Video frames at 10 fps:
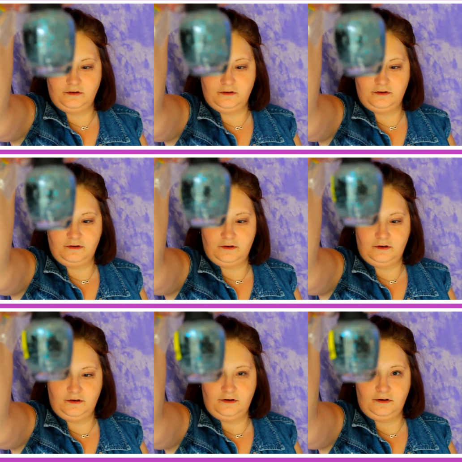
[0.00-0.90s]

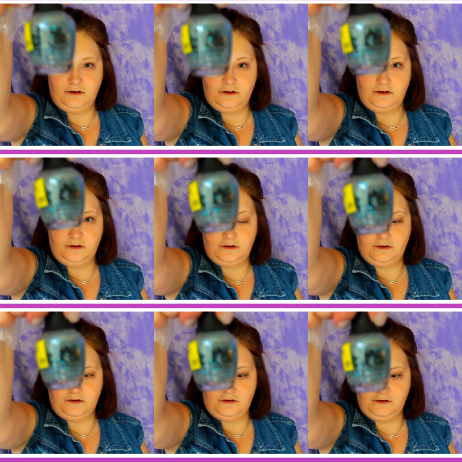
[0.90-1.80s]

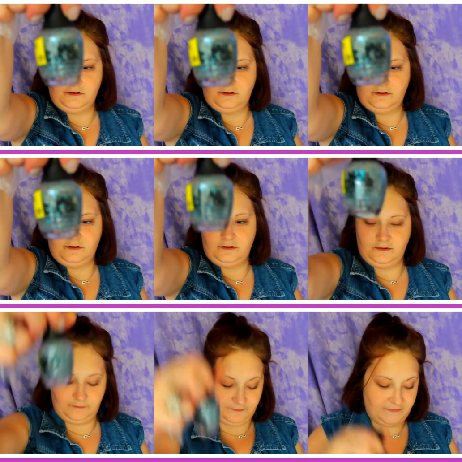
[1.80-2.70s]

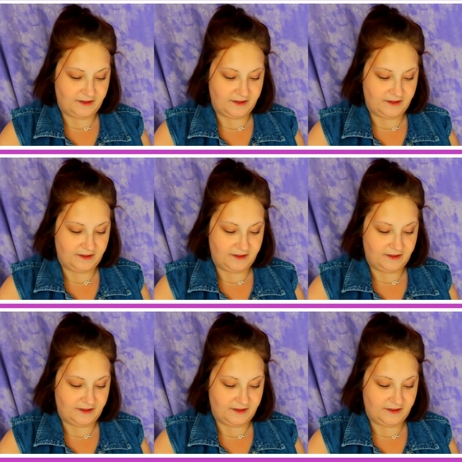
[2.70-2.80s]
Nothing is said.